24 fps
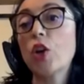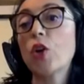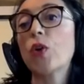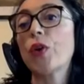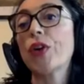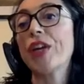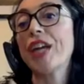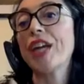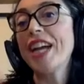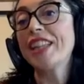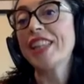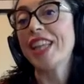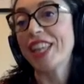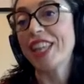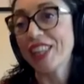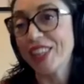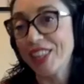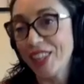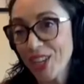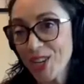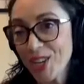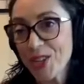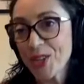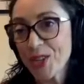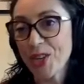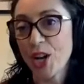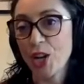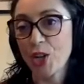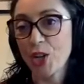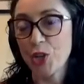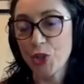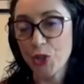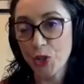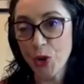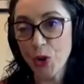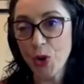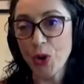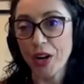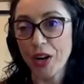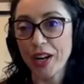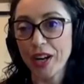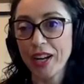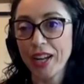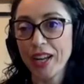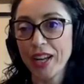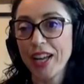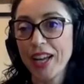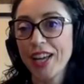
create additional shore.